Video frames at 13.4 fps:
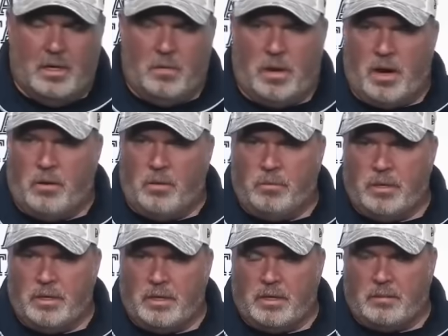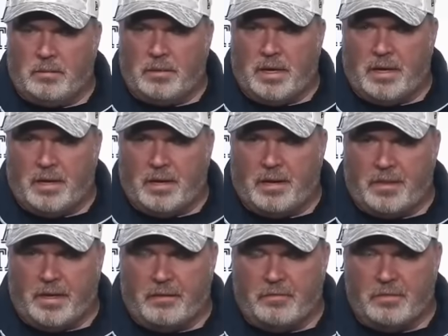well, I
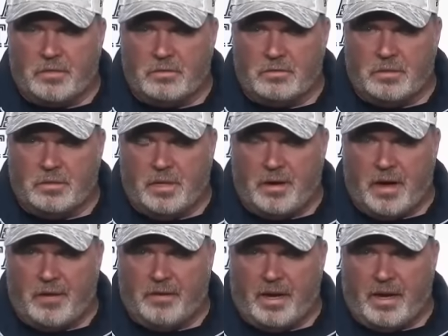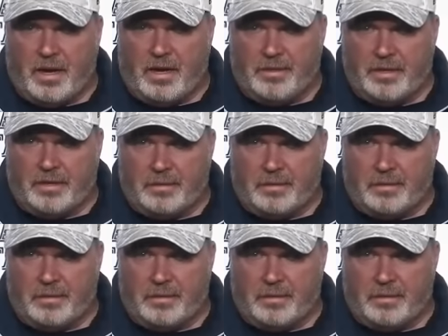think it was, you know, Evan, I think